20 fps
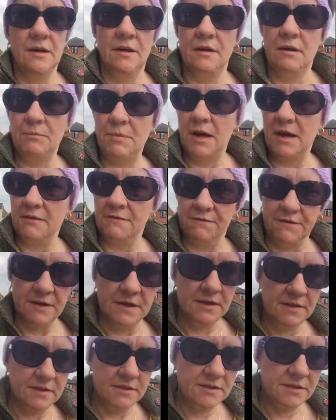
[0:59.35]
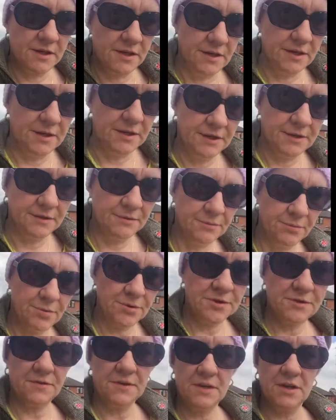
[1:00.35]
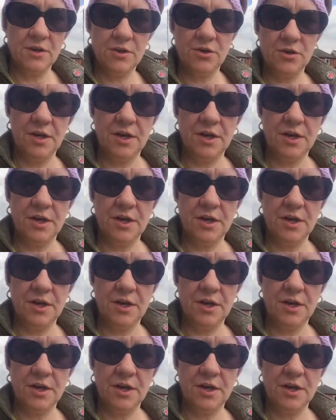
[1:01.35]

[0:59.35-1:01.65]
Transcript: about things, which I think it could